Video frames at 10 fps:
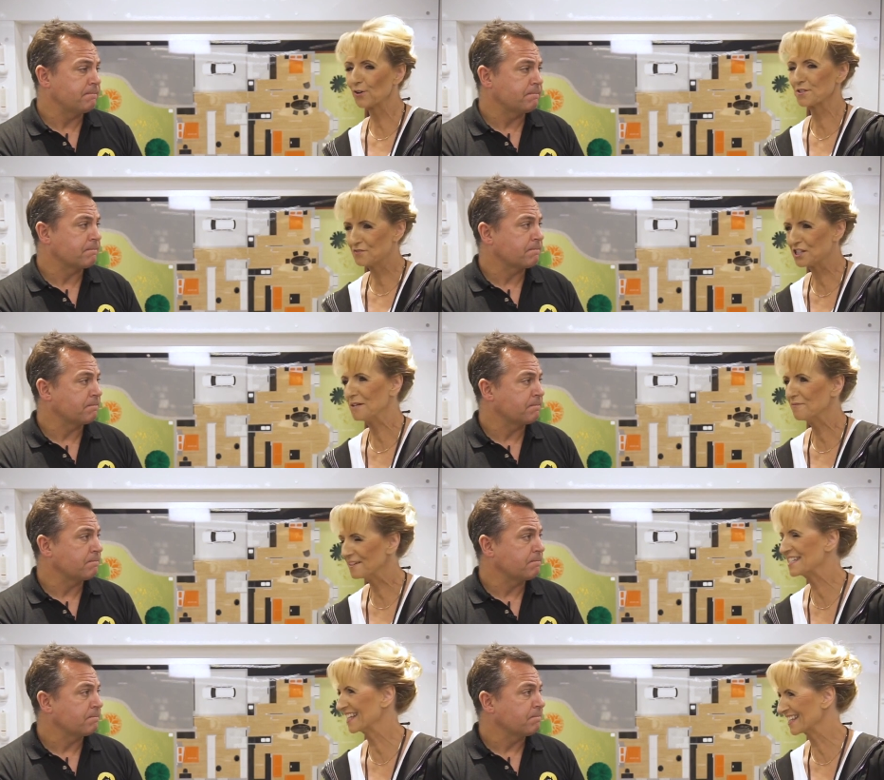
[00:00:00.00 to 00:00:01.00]
Speaker 1: a lot of cheap
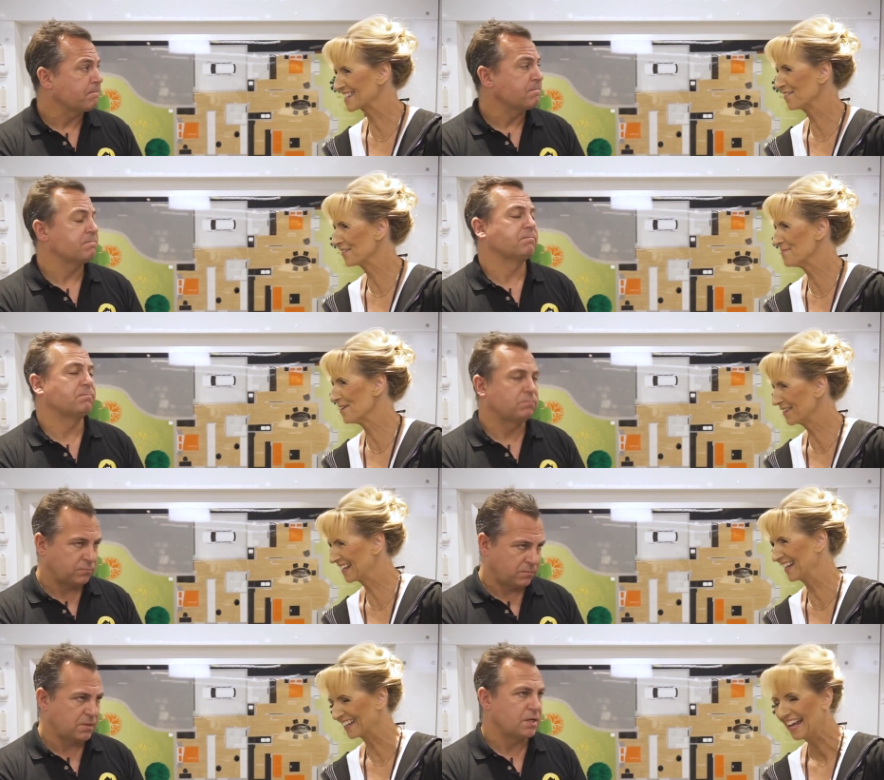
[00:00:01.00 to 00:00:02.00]
fittings on the
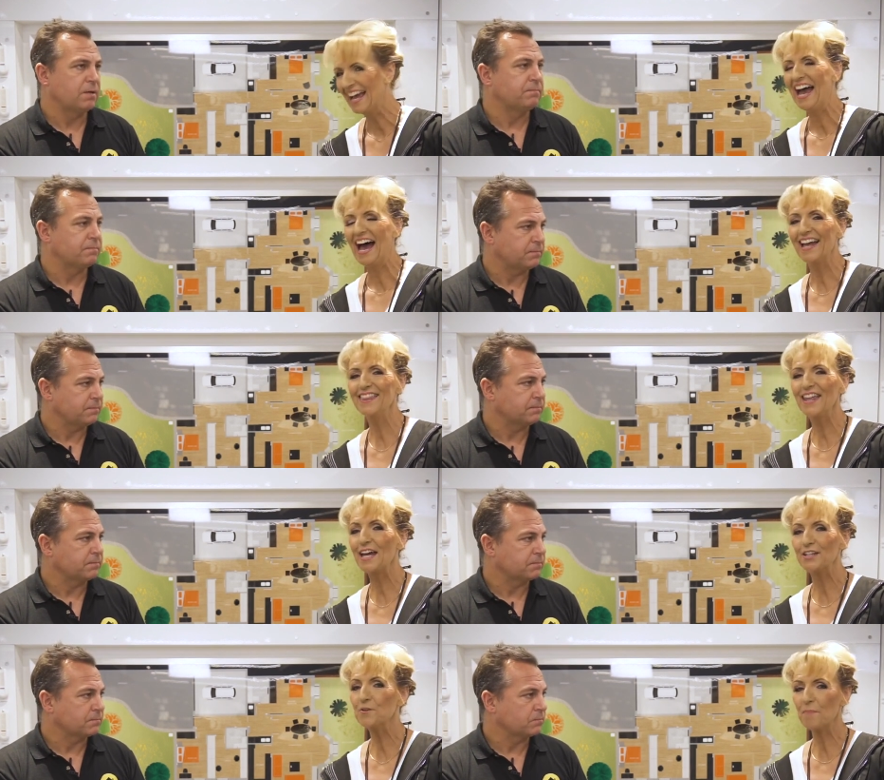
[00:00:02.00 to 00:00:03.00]
market. And
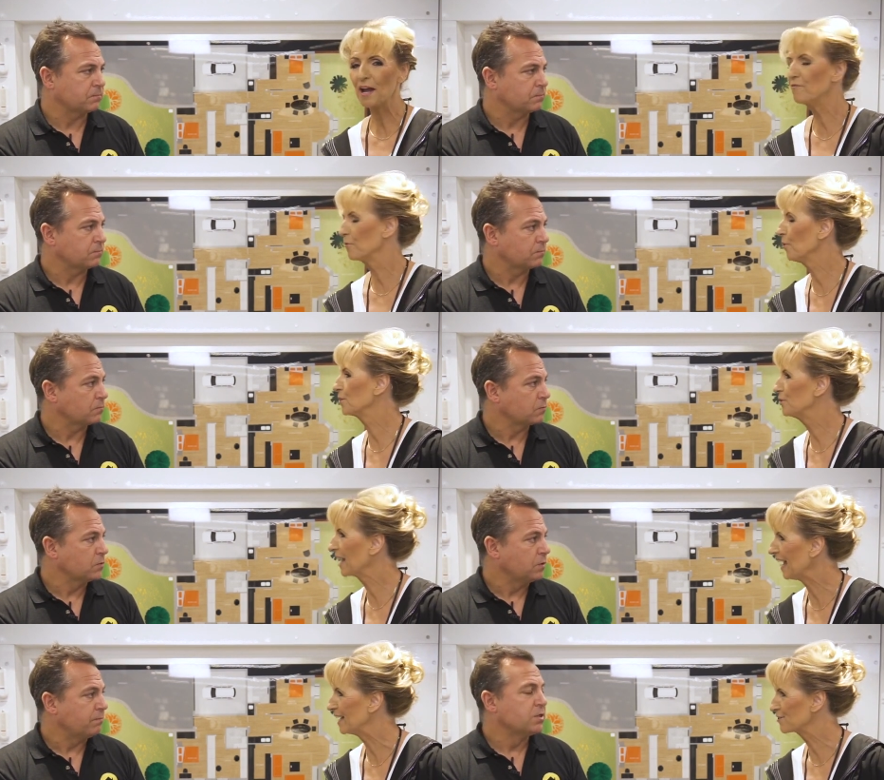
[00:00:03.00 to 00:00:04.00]
you pay for what you
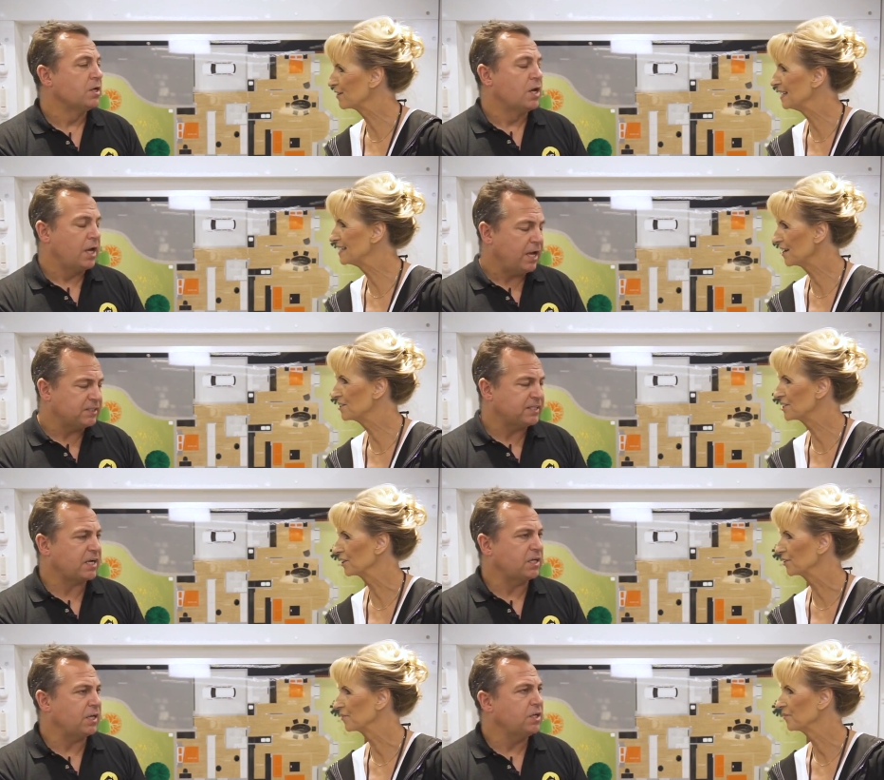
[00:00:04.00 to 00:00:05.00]
get, really, don't
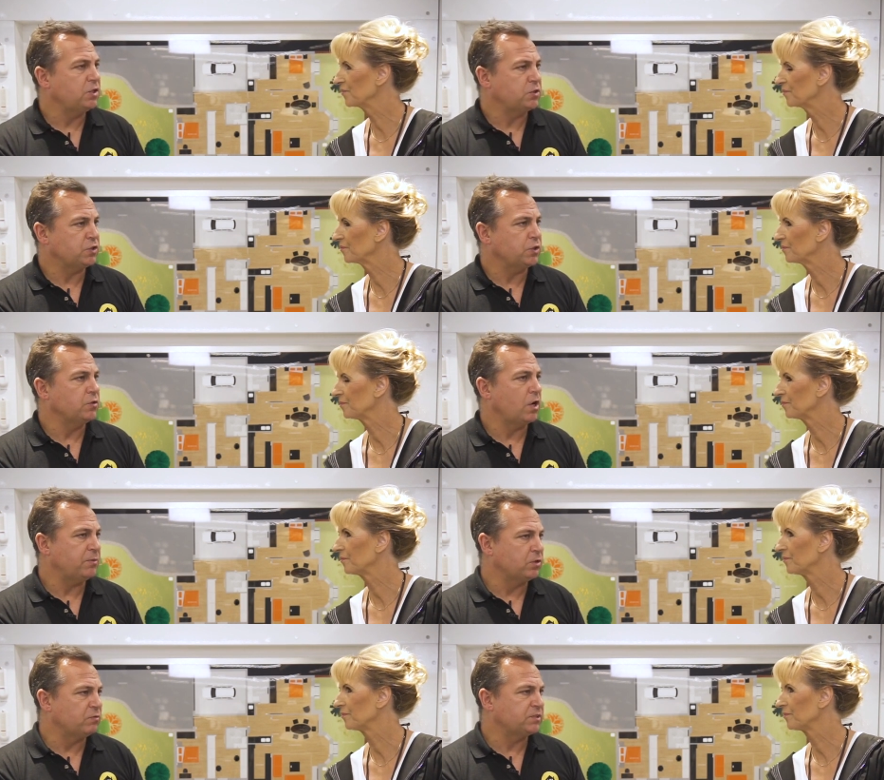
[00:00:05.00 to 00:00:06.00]
exactly. you?
Speaker 2: Exactly, you do. I mean,
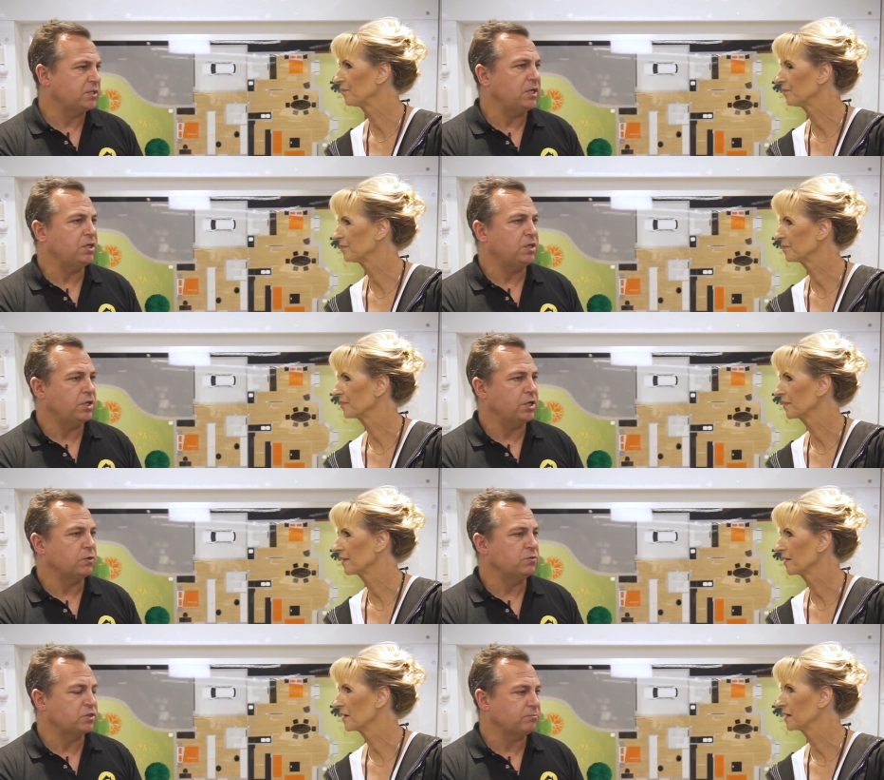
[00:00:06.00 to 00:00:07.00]
obviously, you know,
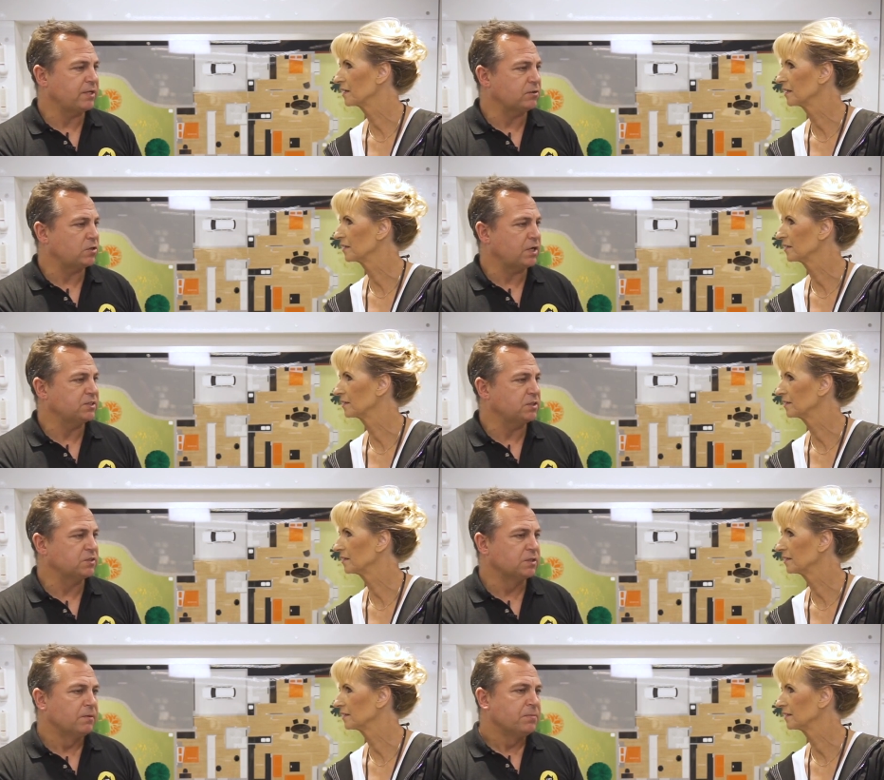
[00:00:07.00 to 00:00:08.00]
some downlighters,
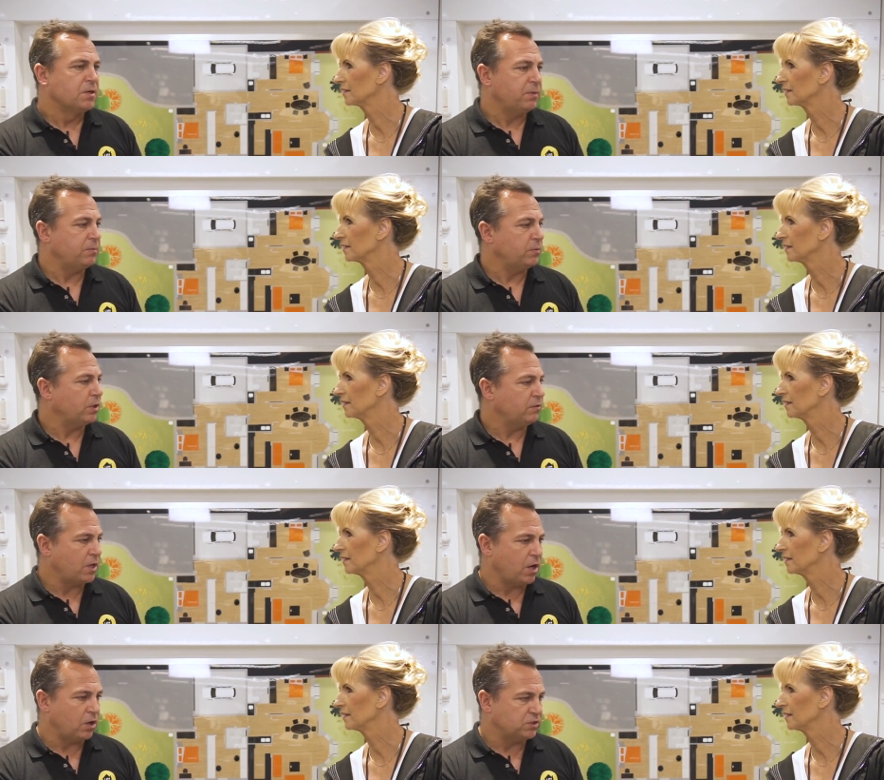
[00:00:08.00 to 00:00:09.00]
people that,
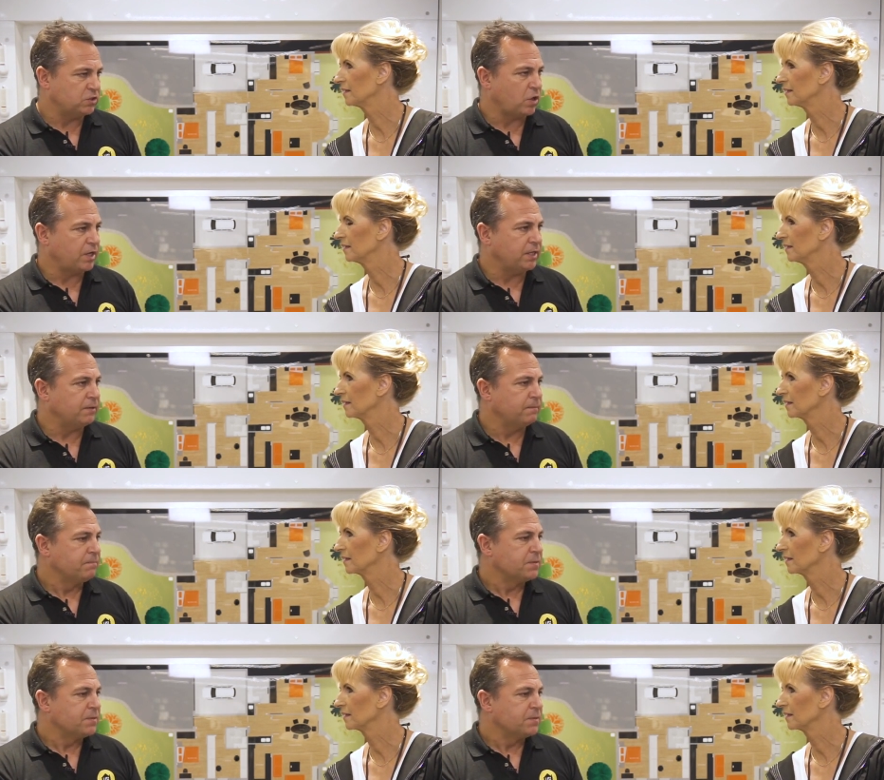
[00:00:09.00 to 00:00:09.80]
that are designing,